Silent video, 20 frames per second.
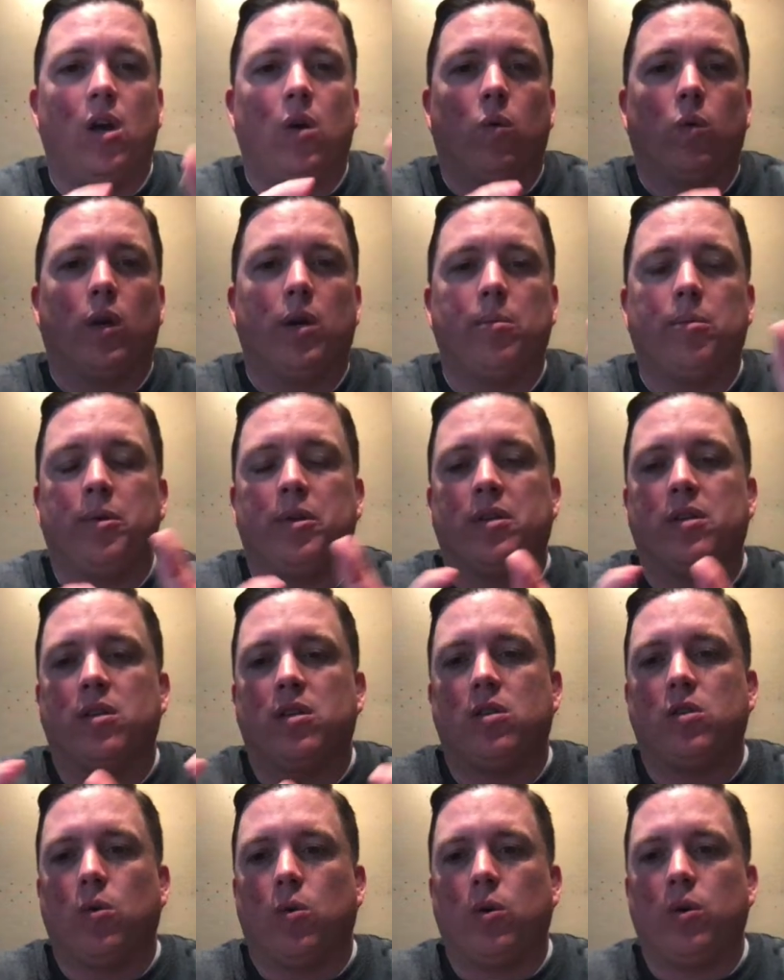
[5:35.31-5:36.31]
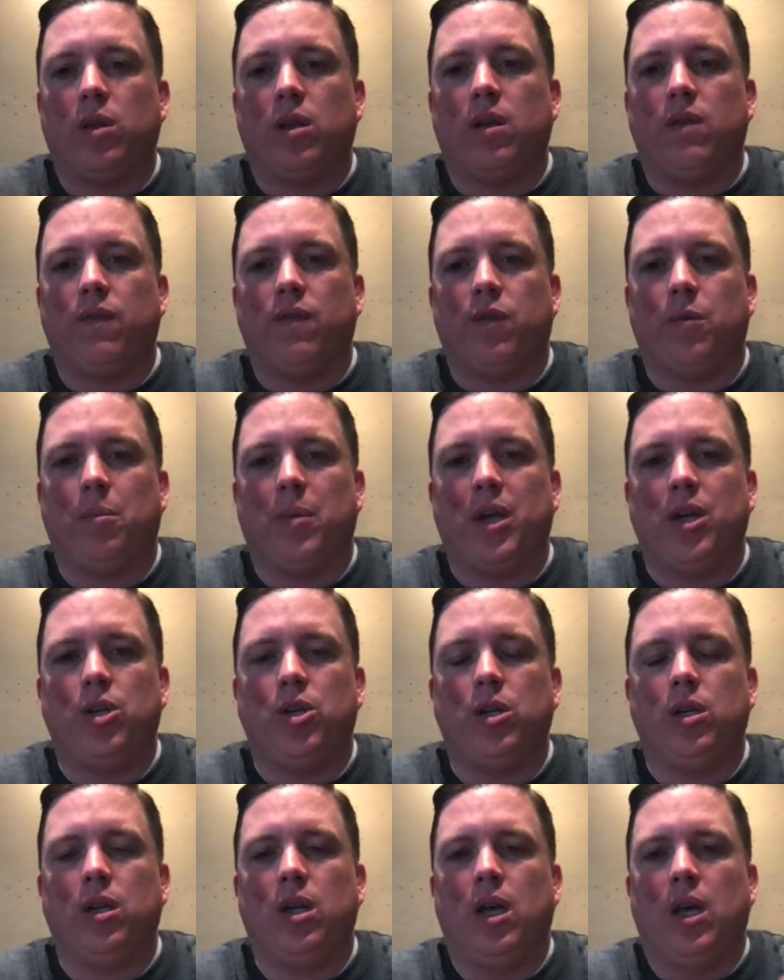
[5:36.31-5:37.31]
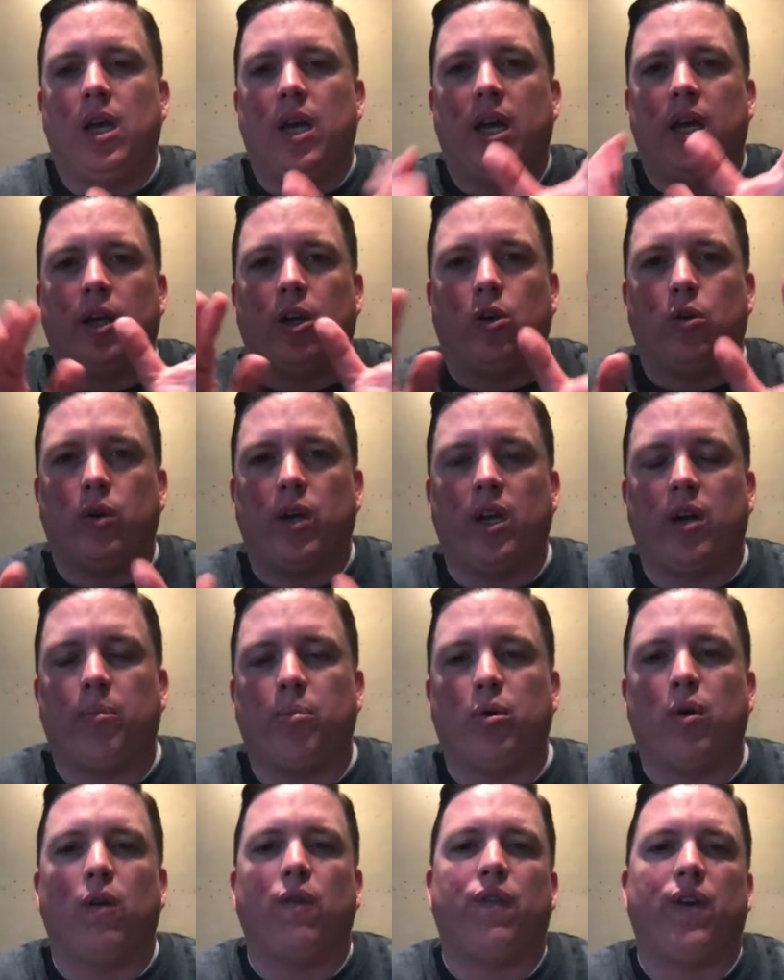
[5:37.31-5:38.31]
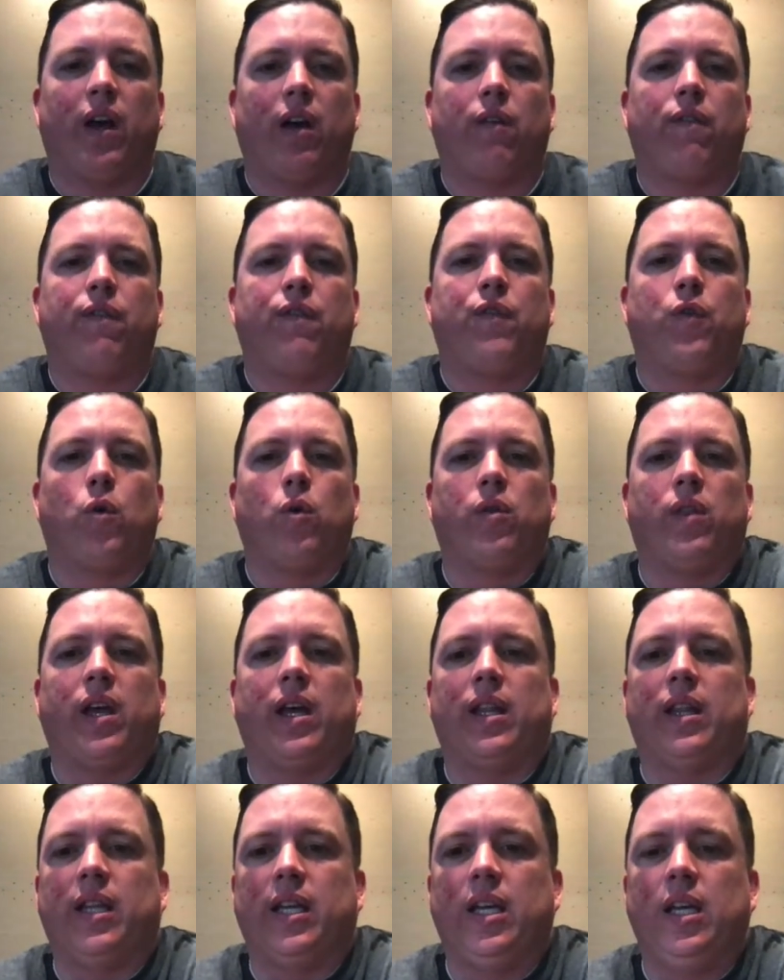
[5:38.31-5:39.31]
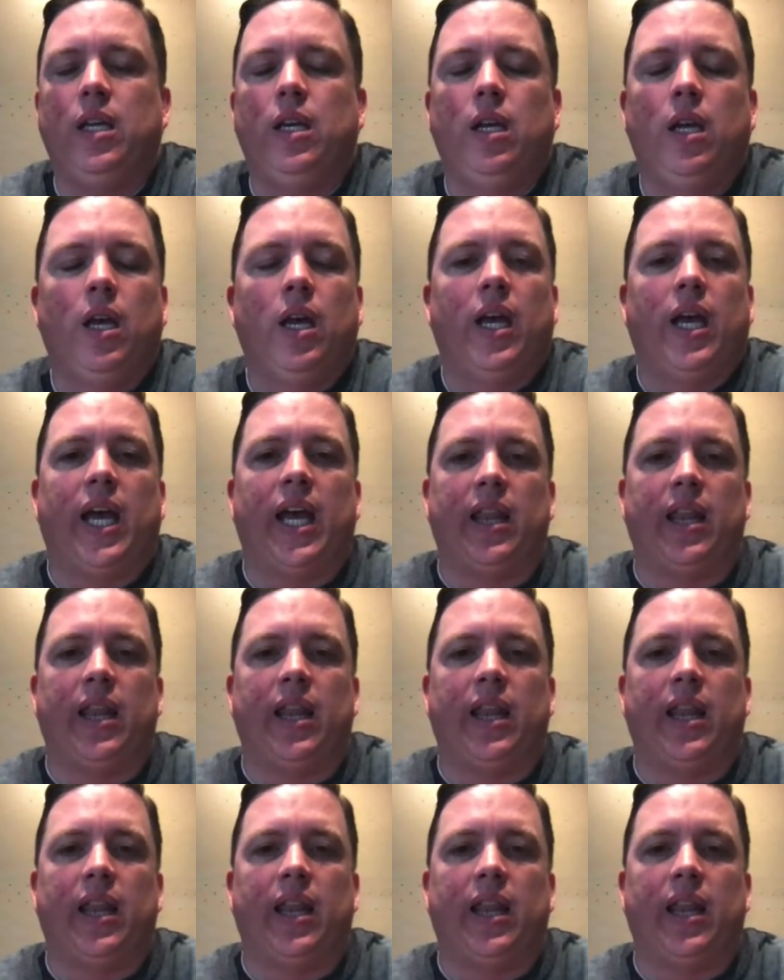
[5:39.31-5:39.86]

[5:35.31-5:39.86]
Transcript: we're able to store the information and create a profile for that lead,